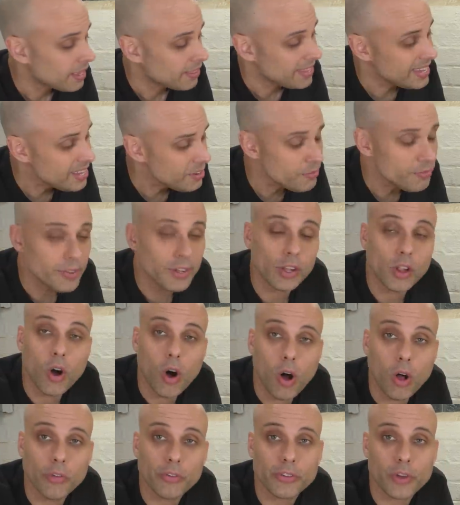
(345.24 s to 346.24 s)
The infill
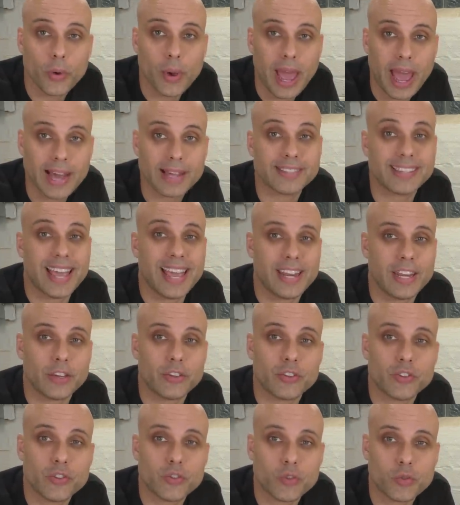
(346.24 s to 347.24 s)
also has an
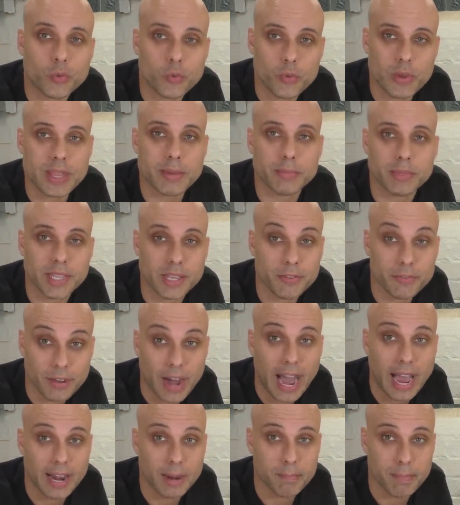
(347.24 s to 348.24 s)
extremely
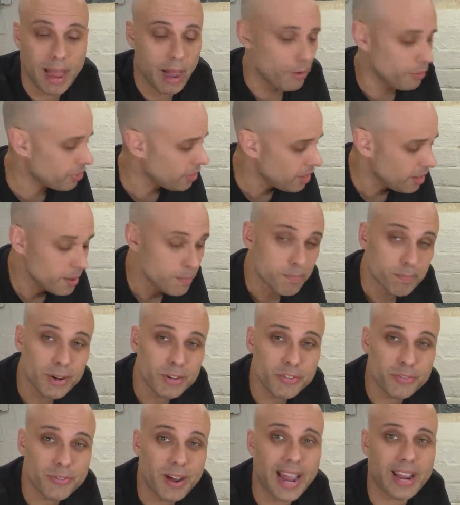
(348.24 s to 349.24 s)
fine mouth.
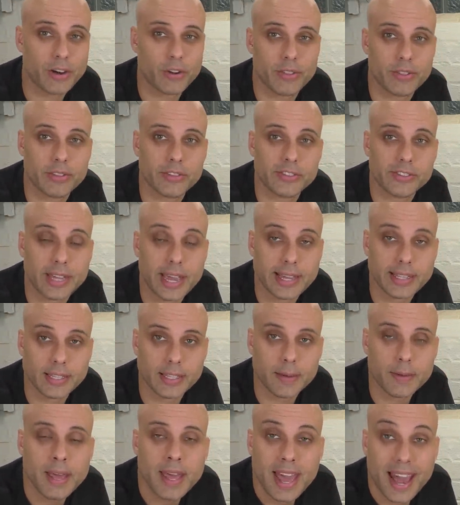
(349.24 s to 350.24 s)
Much finer than the
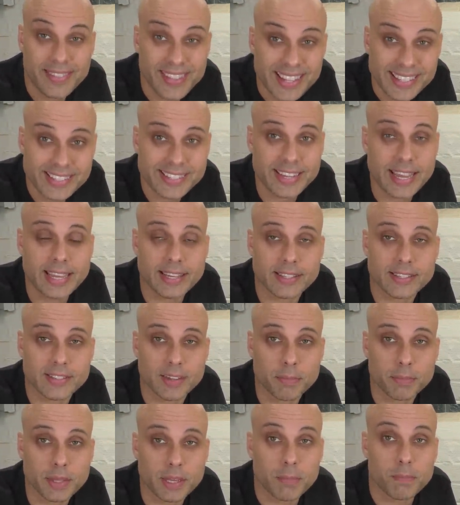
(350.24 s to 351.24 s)
Stanley. And that's saying
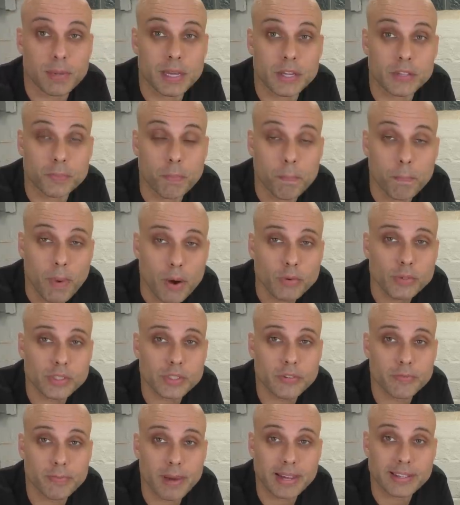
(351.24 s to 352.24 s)
something, because
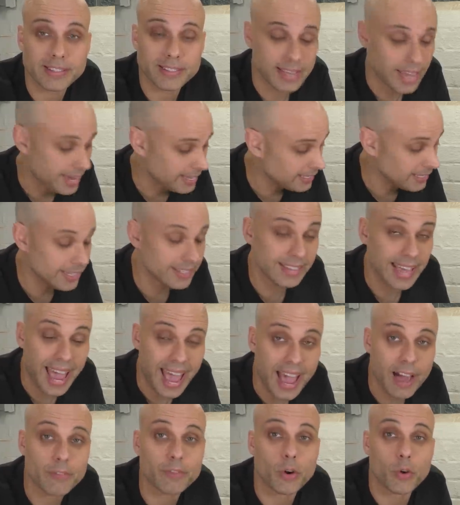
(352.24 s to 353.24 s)
most of my Stanleys
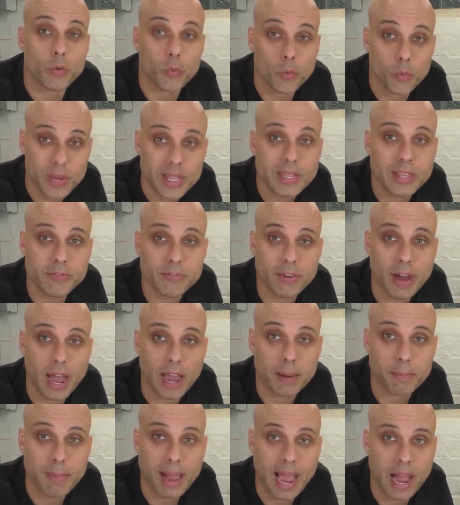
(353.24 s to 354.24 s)
have really
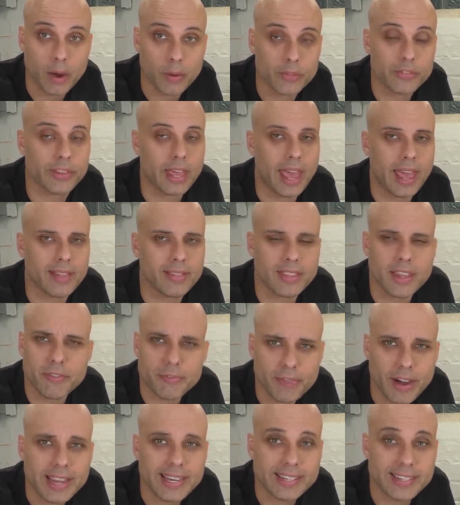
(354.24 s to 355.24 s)
fine mouths, and they
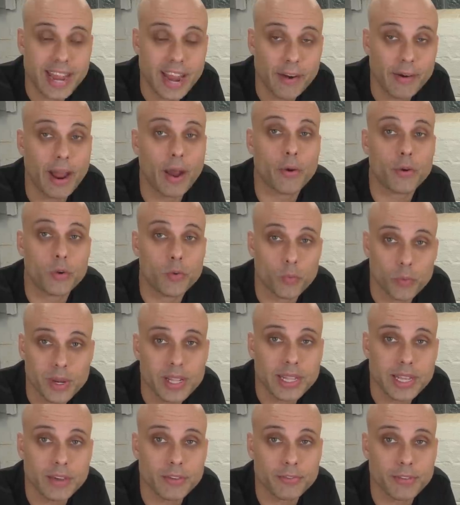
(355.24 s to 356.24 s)
fight tear out
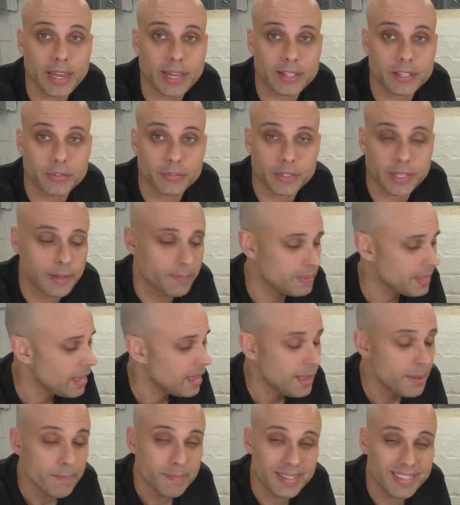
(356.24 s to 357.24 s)
really effectively.
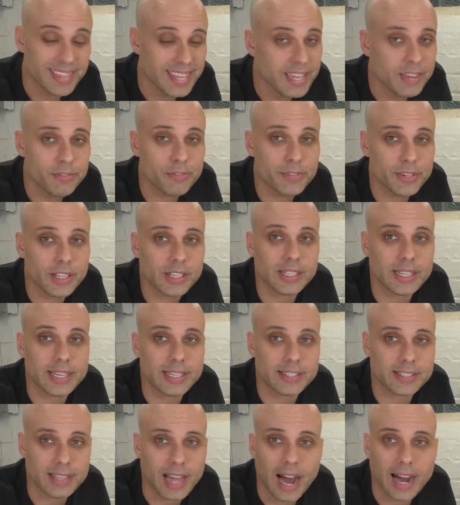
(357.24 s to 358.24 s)
But the infill
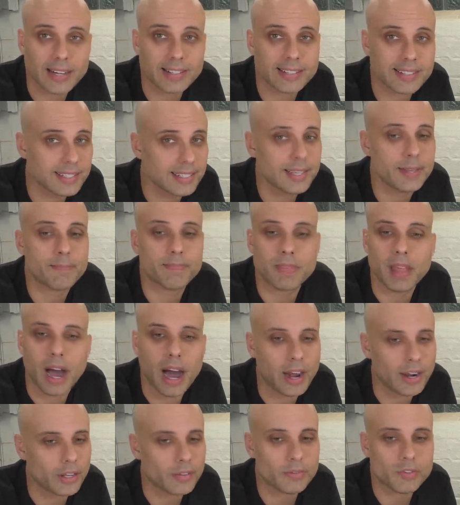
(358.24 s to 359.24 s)
is honestly
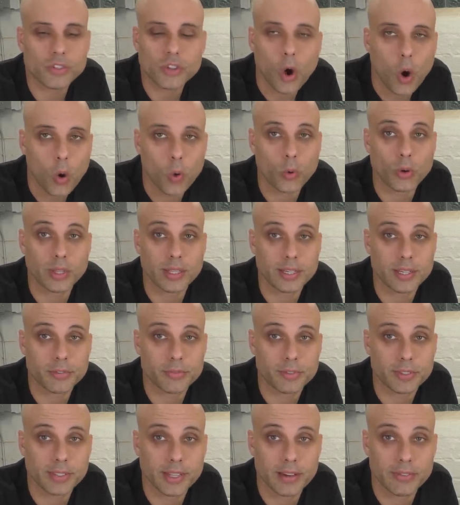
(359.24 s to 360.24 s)
on a totally
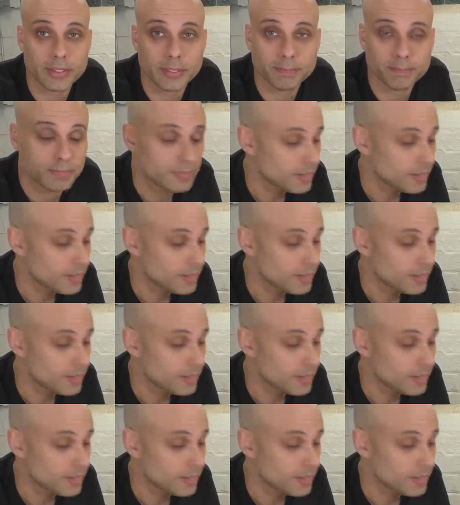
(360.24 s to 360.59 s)
different level.